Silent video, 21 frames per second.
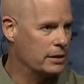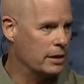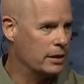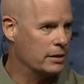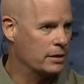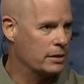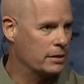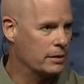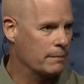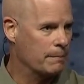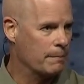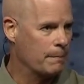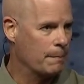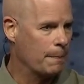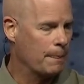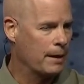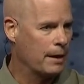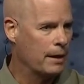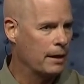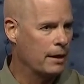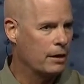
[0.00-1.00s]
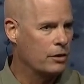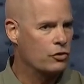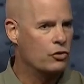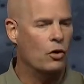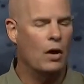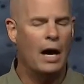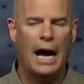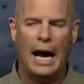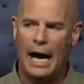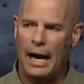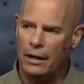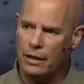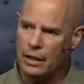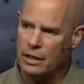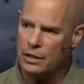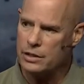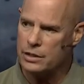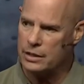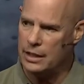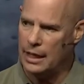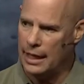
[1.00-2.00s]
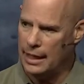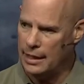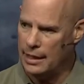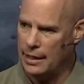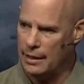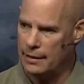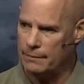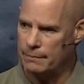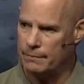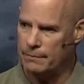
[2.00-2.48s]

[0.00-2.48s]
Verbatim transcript: us. So, how do you stay in?